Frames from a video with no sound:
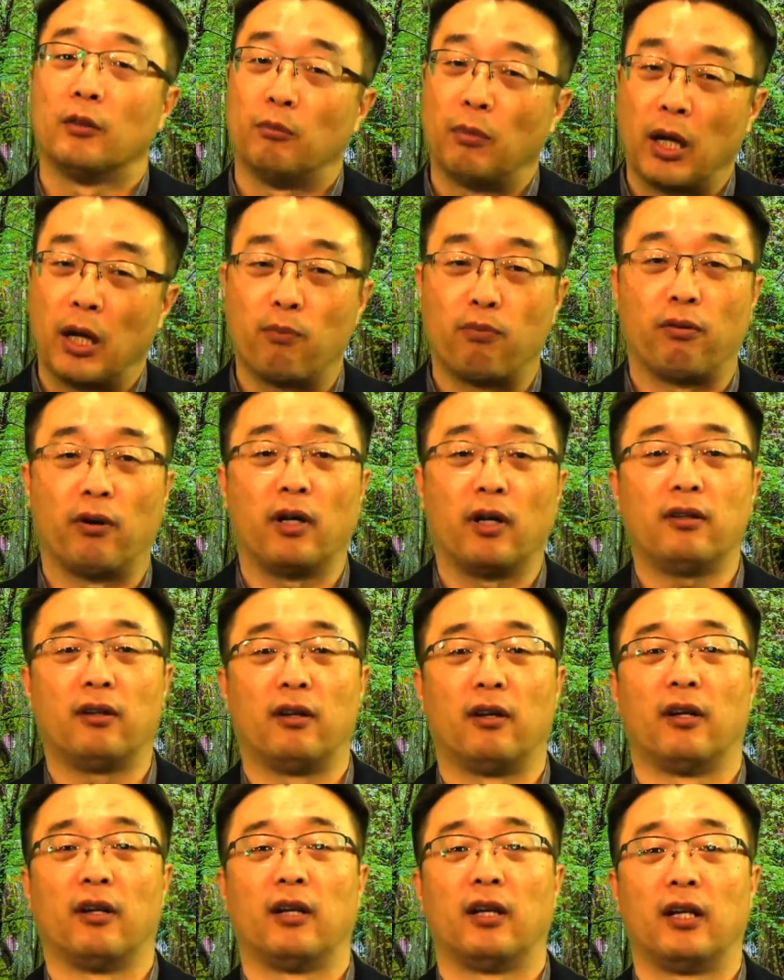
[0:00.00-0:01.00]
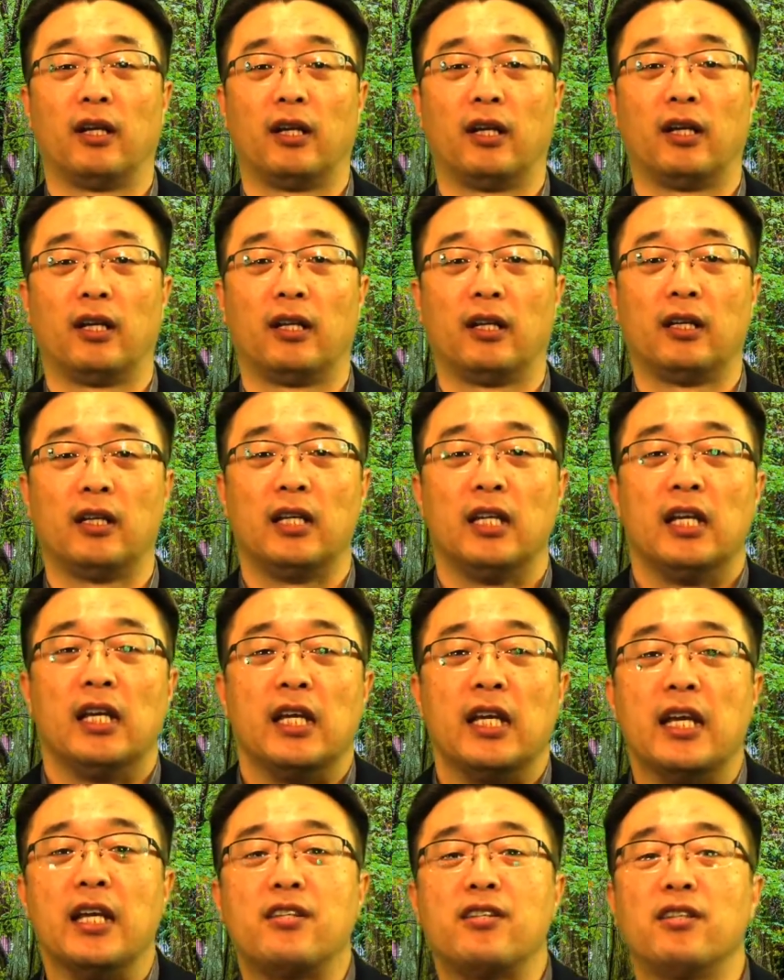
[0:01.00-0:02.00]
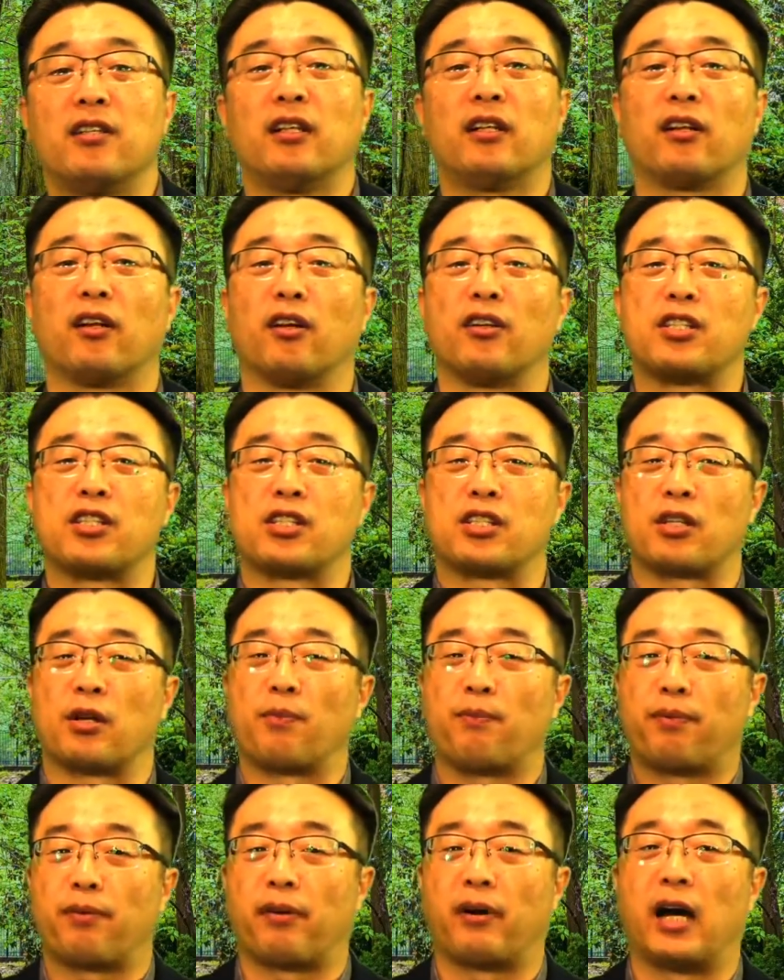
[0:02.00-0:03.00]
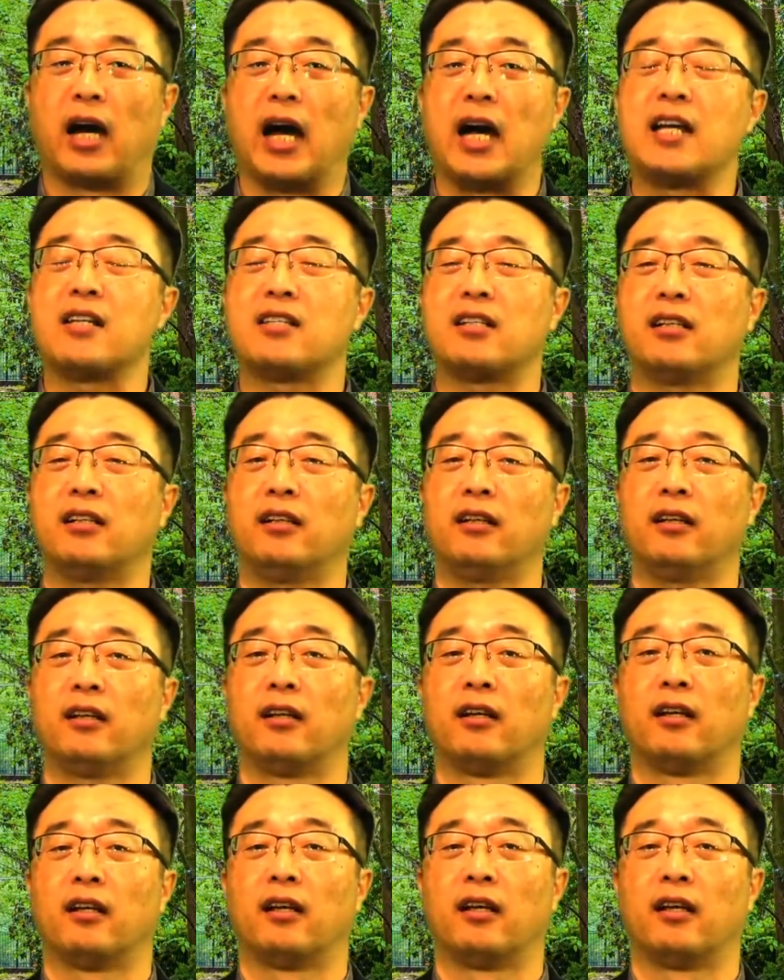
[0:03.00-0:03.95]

My brother, isn't it a surprising,